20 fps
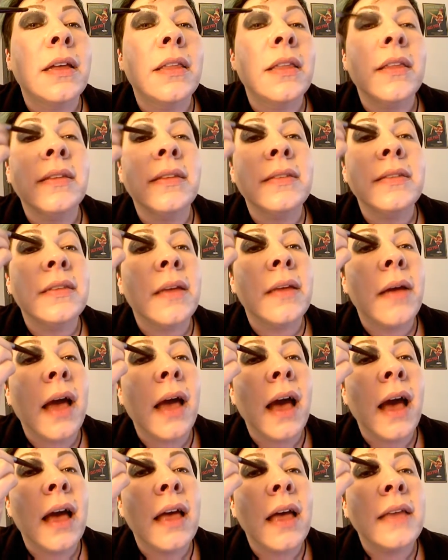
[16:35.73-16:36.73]
This
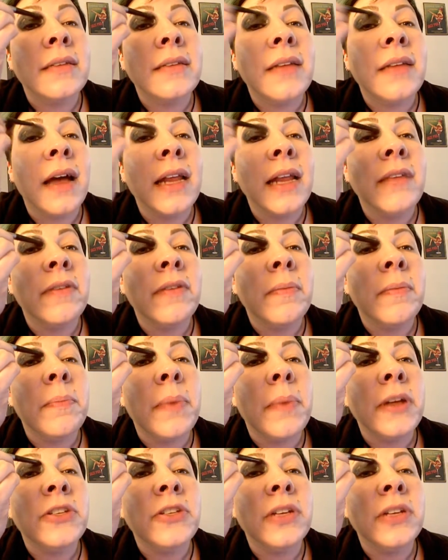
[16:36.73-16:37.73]
is not even
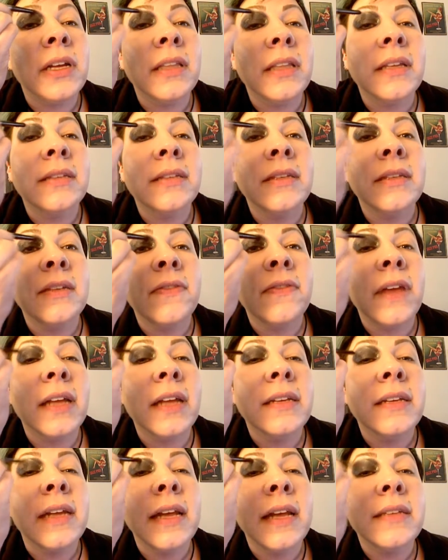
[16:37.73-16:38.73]
budging. This is
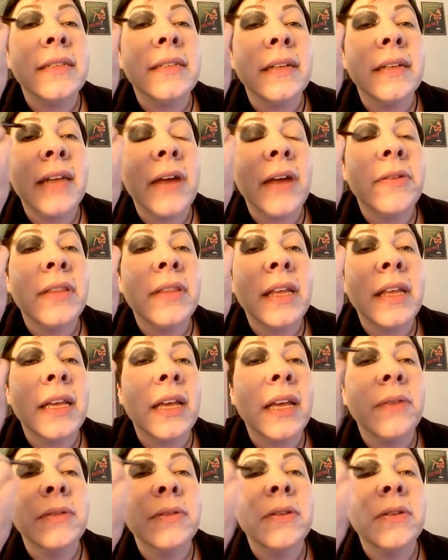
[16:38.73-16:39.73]
fantastic. I would think
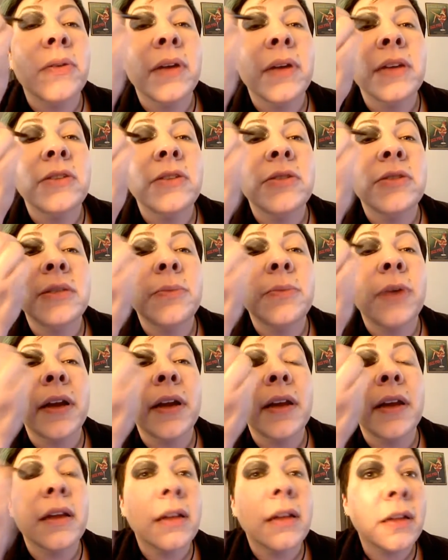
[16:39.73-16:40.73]
it was going to
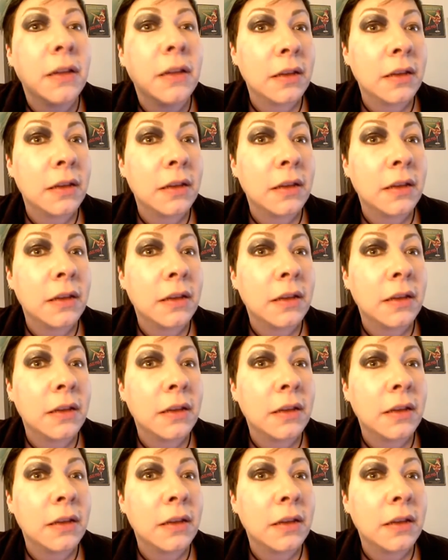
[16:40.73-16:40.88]
spread it.